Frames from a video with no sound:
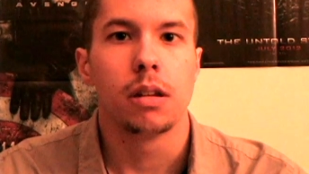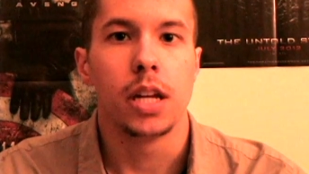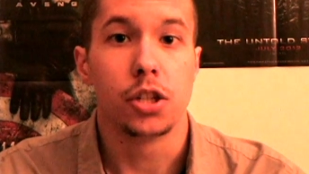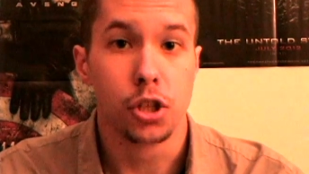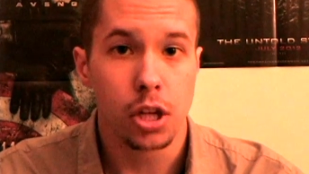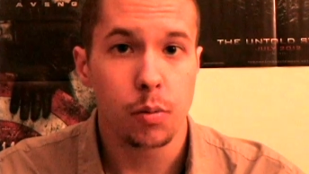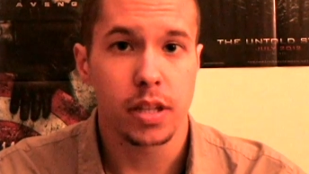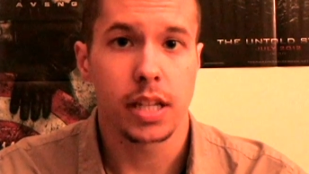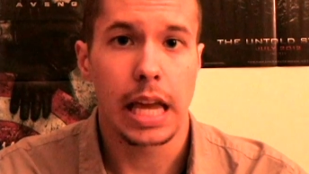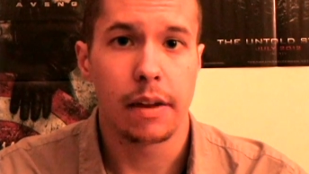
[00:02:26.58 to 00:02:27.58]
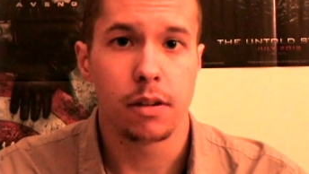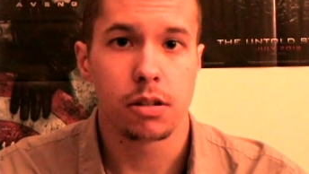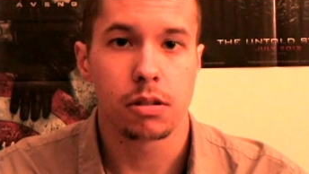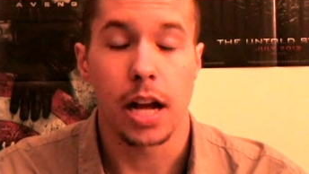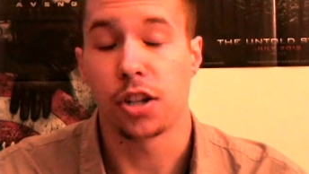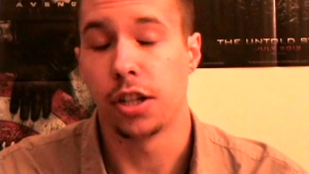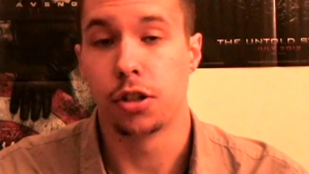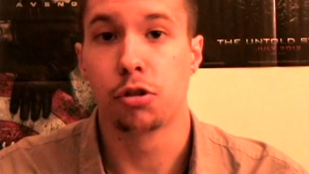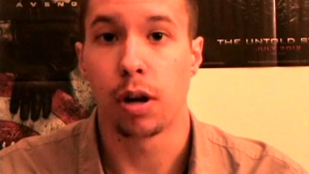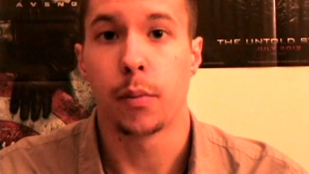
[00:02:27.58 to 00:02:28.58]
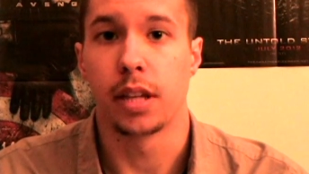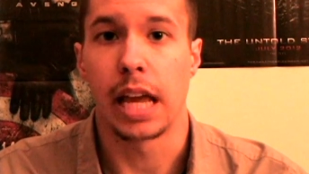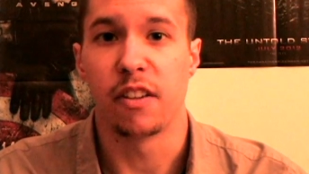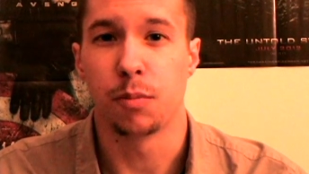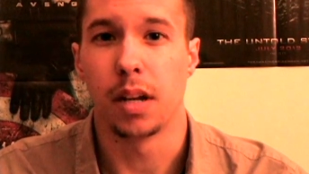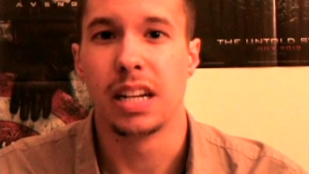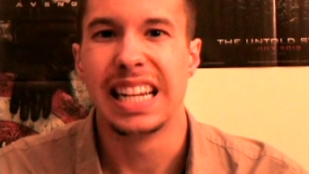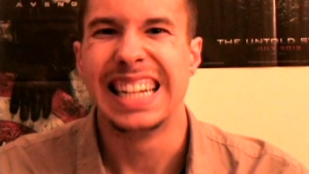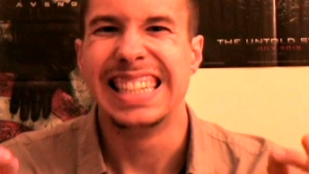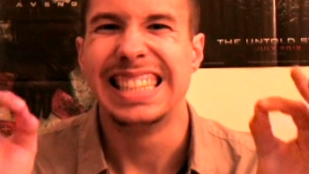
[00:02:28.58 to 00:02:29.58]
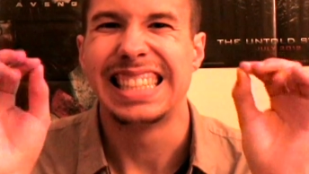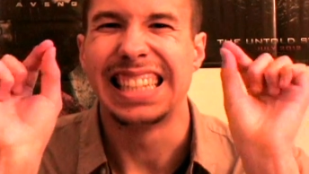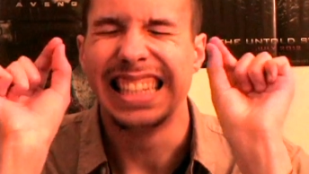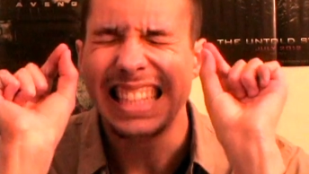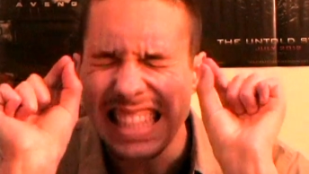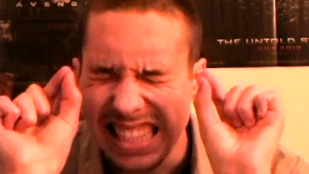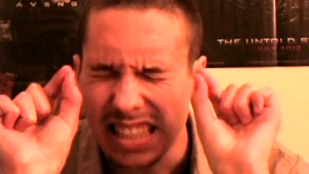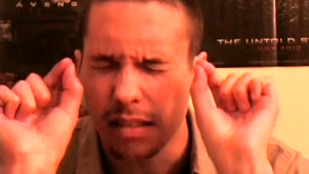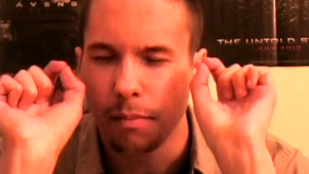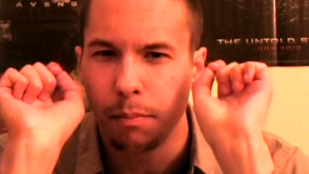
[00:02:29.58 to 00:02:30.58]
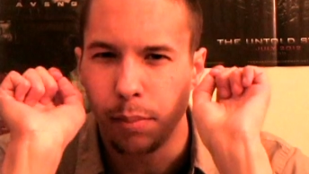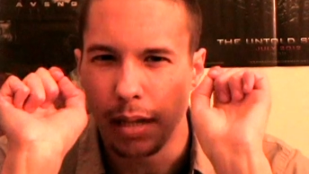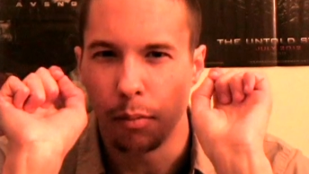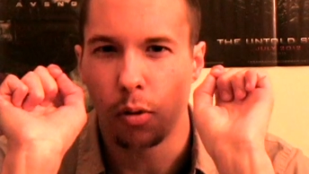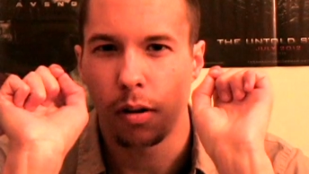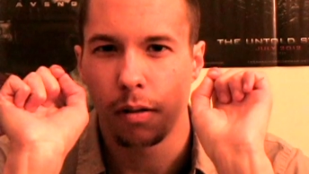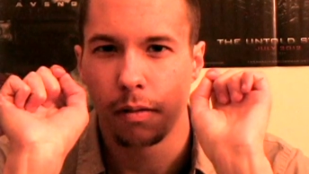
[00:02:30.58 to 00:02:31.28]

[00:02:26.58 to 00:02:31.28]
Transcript: it's good what they gave us. Actually, it's great what they gave us, but just a little bit more.